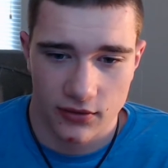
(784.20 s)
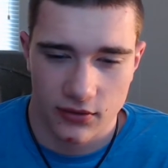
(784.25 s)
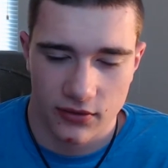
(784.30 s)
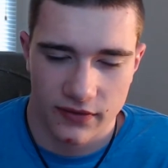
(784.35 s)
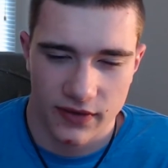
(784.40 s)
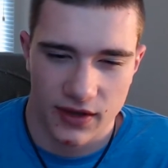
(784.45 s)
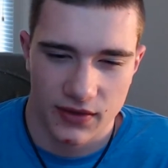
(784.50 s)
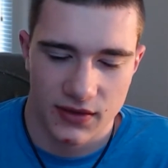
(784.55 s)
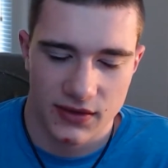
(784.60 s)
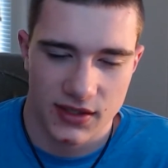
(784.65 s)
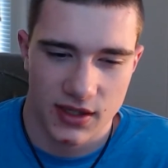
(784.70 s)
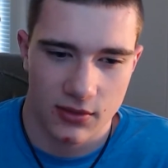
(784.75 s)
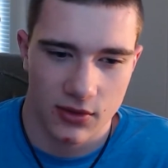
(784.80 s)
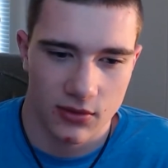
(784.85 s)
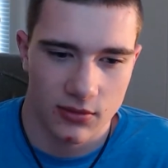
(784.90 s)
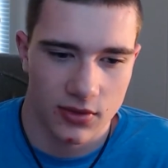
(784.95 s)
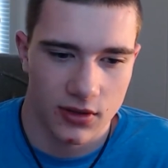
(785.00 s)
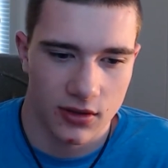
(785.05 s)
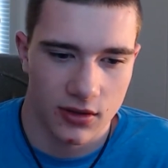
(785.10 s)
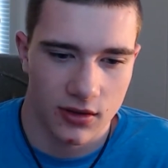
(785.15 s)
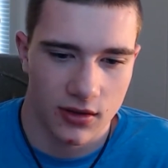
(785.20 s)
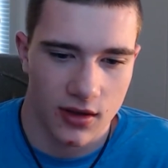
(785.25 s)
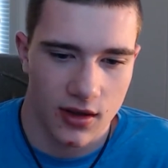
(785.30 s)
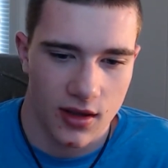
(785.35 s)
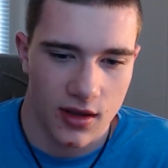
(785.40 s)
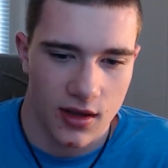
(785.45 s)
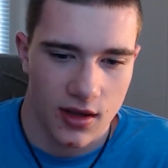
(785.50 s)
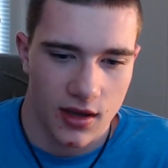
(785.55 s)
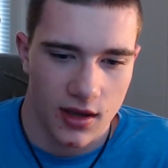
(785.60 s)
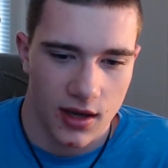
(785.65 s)
who have had the same computer.
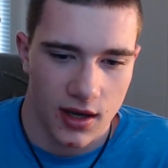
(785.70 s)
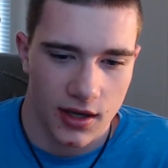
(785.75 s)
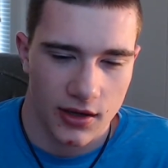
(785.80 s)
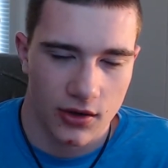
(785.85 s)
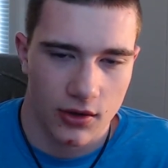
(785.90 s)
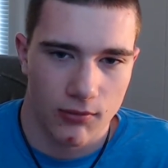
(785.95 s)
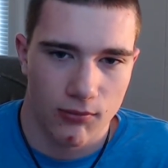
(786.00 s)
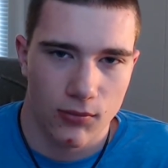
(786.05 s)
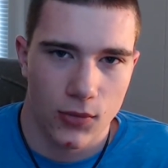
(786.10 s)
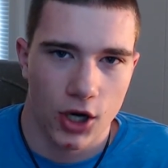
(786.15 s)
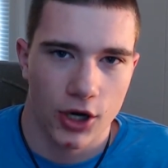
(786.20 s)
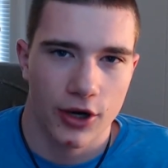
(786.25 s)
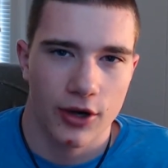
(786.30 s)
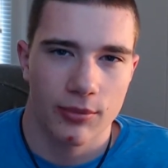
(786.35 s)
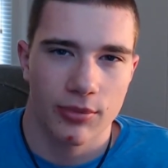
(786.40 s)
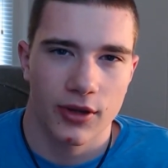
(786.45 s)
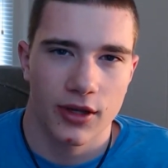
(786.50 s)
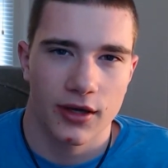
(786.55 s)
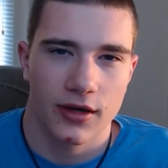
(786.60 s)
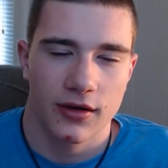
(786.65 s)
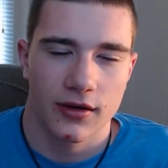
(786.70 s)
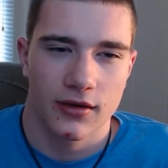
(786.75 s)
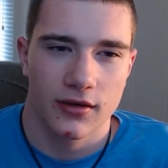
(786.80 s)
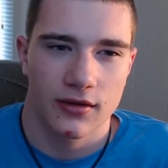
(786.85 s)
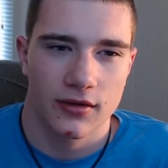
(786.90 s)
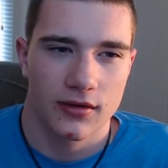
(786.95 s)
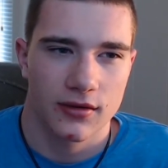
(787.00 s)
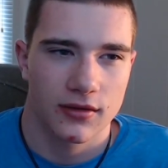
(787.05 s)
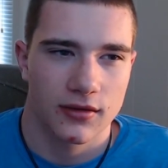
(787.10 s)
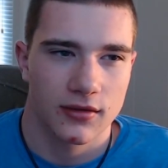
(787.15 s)
I know Markiplier,
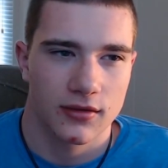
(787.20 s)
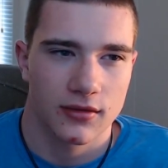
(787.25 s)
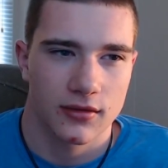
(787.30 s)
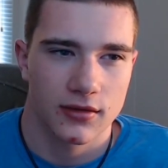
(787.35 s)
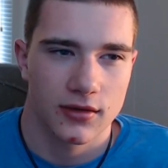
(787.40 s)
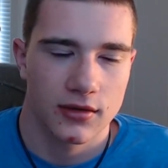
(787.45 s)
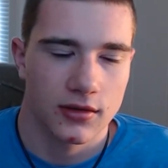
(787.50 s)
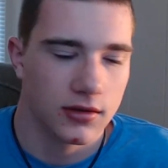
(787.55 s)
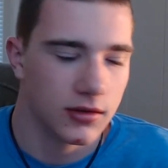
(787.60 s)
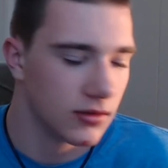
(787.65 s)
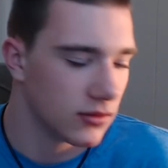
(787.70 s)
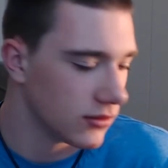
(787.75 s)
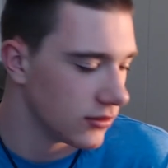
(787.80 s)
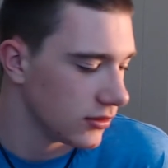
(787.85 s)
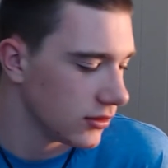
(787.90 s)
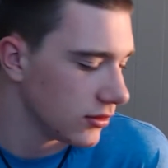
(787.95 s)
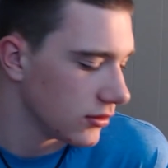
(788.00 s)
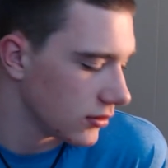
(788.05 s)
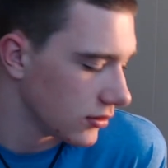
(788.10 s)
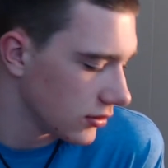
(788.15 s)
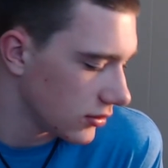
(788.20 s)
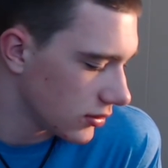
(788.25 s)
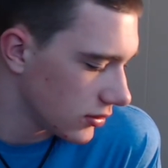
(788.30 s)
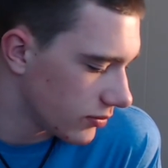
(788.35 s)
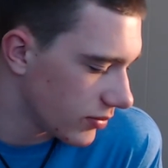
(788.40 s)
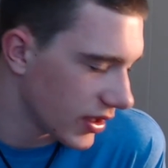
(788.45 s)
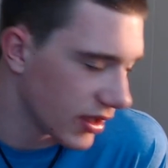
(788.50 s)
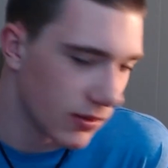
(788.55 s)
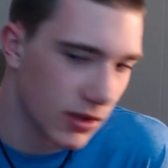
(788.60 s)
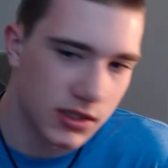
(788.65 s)

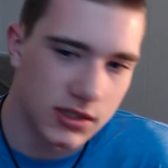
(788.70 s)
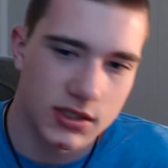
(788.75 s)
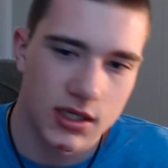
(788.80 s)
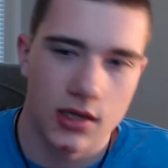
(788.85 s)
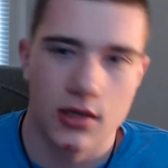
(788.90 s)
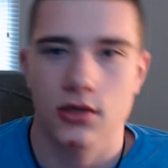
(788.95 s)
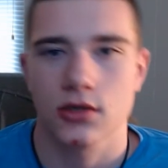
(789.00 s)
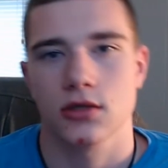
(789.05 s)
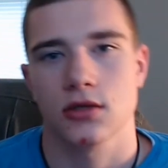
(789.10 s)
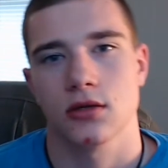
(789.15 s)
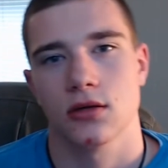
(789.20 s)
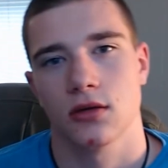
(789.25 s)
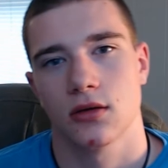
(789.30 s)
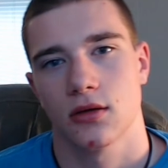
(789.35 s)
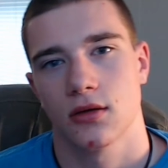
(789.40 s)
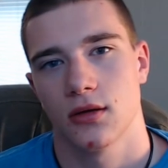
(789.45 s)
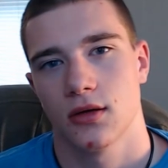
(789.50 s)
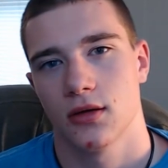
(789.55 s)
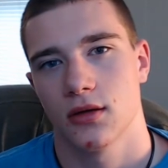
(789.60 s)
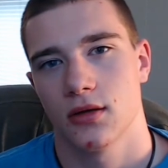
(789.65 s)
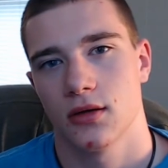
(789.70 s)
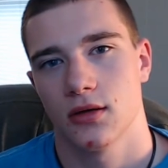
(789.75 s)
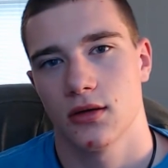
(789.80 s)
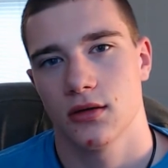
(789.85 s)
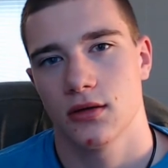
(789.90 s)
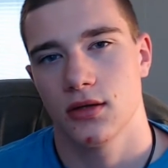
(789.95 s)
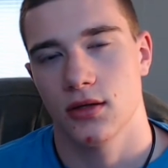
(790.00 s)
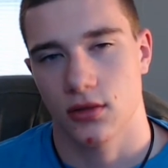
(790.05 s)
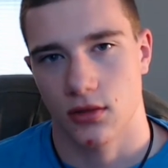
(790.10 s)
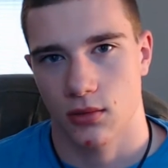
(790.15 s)
Pink Mustache.
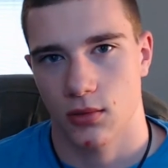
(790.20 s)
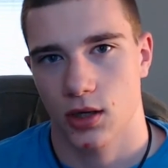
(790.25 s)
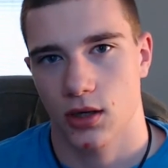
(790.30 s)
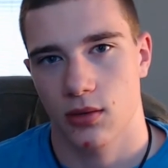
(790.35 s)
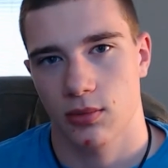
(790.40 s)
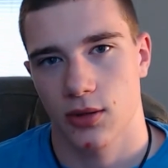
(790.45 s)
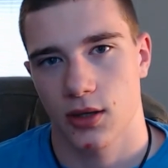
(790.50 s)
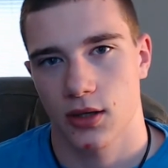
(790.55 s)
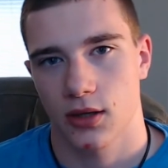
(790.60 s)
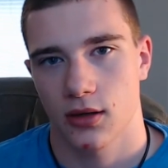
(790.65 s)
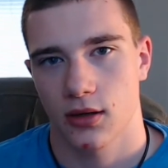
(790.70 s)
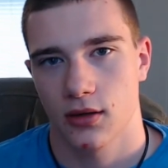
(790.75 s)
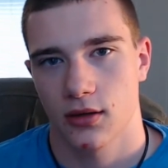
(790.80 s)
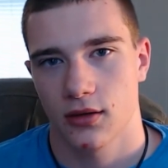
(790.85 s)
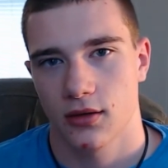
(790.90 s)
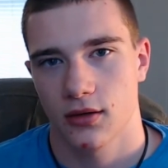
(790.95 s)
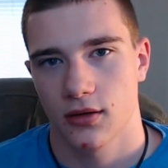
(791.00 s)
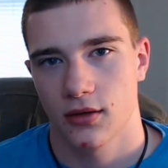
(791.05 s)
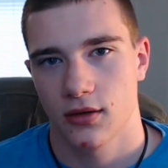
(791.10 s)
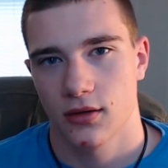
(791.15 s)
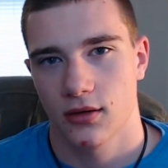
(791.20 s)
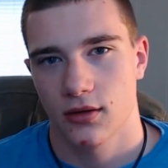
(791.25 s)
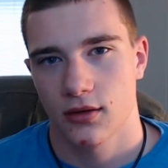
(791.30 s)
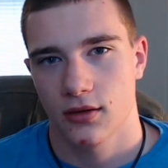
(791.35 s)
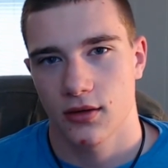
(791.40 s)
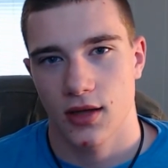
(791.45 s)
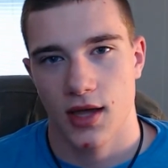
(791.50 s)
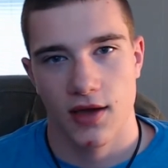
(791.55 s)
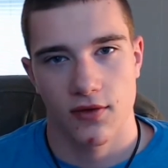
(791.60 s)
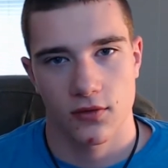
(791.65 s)
You know Markiplier.
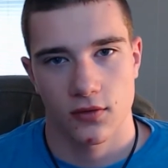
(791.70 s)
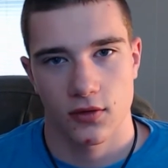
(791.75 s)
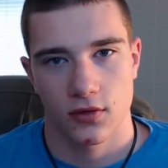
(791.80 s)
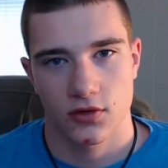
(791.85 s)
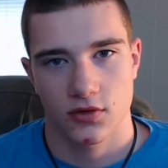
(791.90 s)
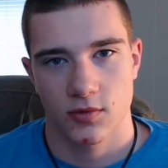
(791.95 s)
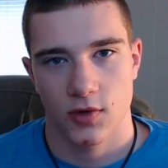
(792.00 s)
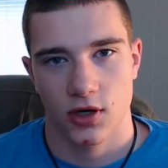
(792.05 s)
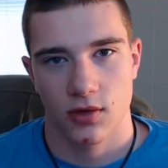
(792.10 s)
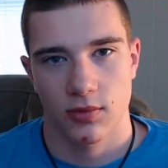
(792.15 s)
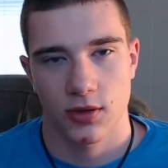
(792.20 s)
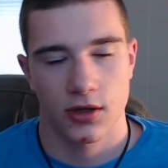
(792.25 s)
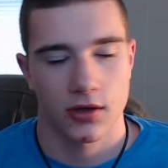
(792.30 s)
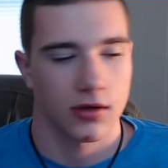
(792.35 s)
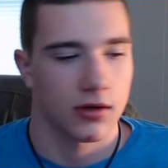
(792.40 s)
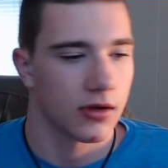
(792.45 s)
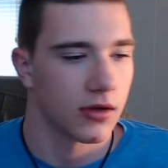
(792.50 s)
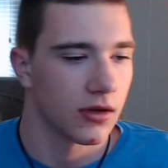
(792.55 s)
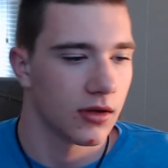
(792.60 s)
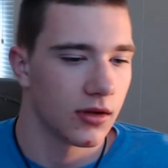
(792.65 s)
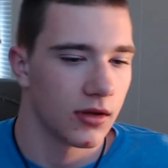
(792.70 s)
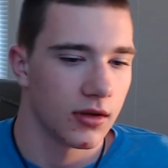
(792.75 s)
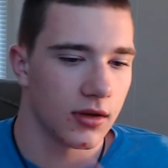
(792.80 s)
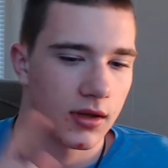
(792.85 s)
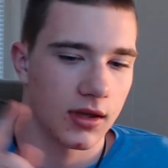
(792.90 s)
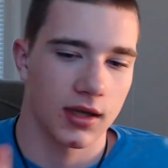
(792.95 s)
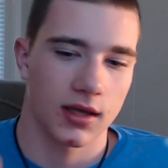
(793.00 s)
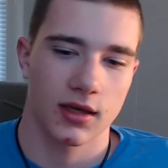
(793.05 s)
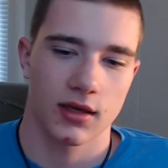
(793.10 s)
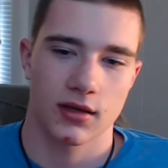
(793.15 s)
Everyone knows Markiplier.
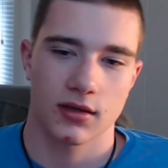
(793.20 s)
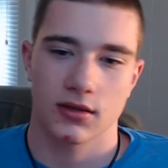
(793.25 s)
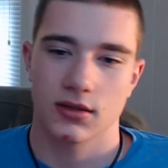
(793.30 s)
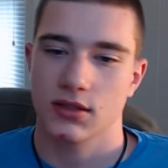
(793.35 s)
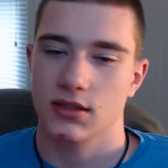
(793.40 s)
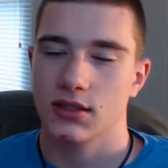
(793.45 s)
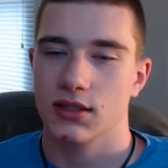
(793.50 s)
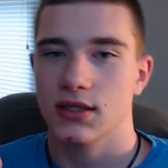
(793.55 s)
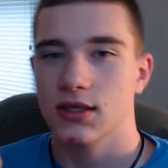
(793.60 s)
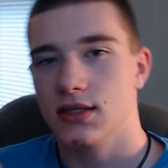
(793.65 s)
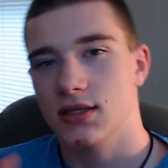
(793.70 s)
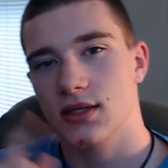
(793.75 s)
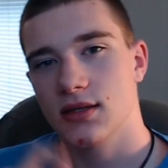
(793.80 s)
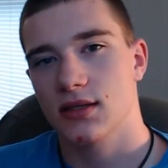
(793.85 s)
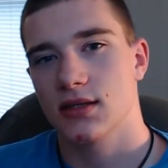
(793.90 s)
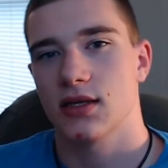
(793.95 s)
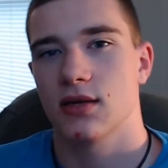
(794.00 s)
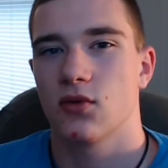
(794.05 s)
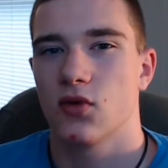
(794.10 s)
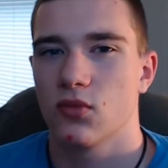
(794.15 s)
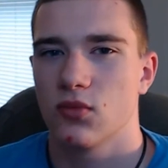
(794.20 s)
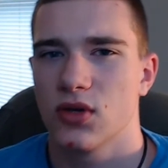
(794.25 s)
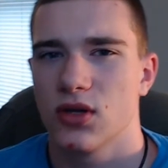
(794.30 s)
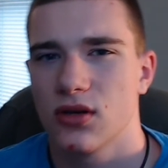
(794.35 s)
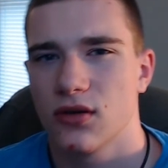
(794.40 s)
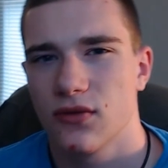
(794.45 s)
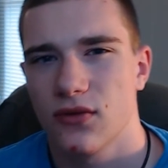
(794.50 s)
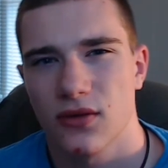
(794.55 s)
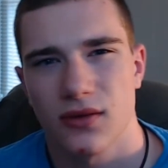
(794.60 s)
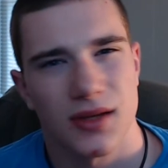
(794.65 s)
And he's had the same
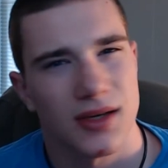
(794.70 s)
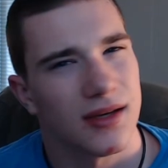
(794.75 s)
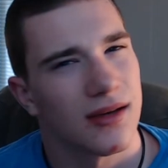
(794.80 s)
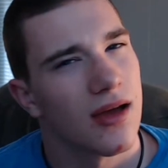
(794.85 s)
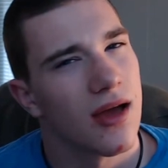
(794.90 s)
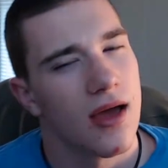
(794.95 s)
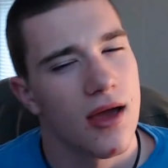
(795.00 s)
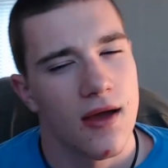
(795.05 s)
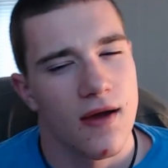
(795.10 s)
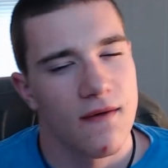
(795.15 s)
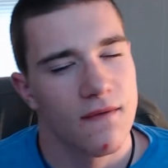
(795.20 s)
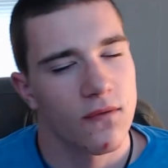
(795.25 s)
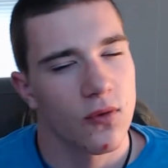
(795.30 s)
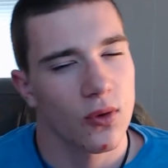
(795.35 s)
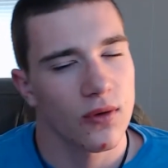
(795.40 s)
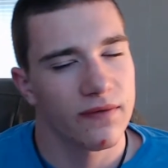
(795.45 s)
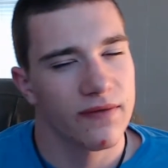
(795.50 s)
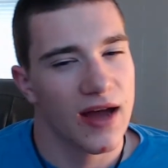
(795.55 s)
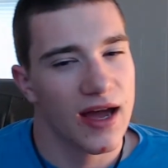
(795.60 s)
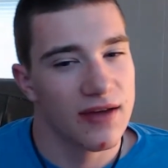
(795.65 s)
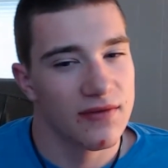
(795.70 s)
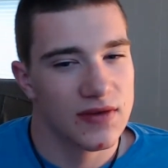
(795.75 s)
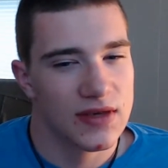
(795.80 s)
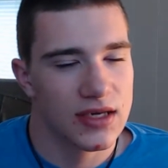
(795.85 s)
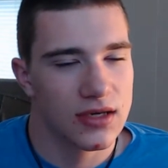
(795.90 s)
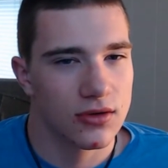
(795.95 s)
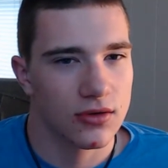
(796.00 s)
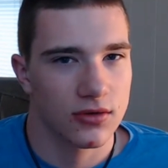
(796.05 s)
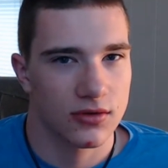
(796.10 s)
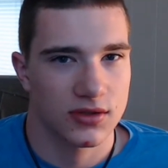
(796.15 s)
computer for like 4 or 5
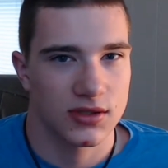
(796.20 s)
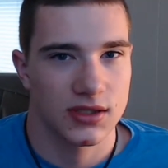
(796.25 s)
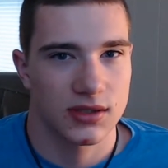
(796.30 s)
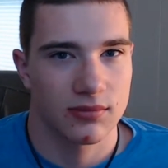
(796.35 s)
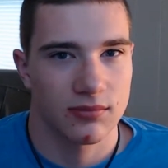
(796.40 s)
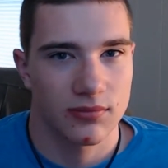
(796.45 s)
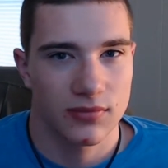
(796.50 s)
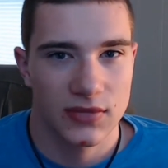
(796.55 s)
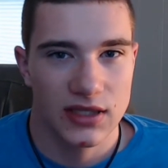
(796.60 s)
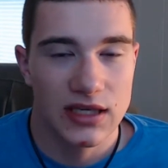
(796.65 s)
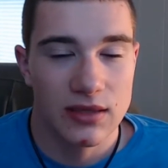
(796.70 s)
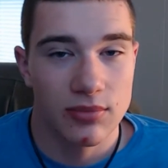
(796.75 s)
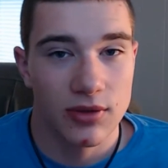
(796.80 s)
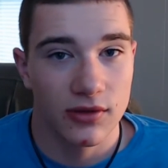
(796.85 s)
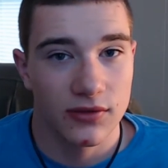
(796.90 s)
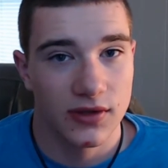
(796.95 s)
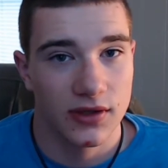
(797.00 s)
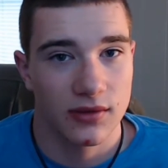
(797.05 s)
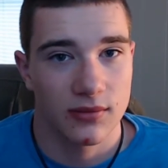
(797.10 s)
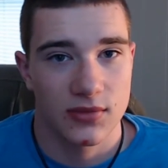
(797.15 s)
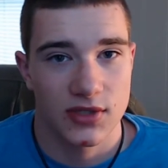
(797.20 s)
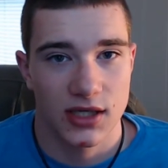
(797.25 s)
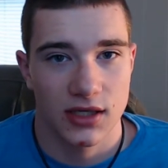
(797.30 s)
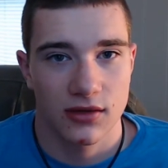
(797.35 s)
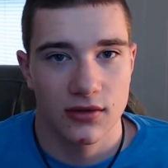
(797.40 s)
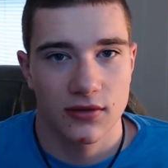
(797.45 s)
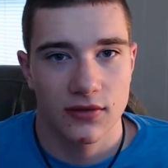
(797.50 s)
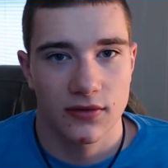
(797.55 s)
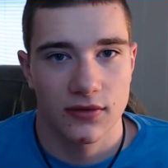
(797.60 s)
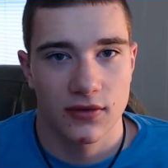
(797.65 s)
years. He built it
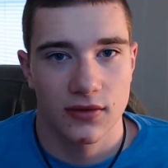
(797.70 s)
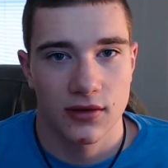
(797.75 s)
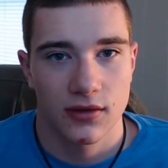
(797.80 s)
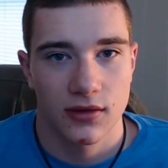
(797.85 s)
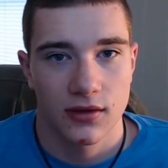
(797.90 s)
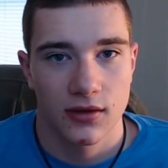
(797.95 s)
himself,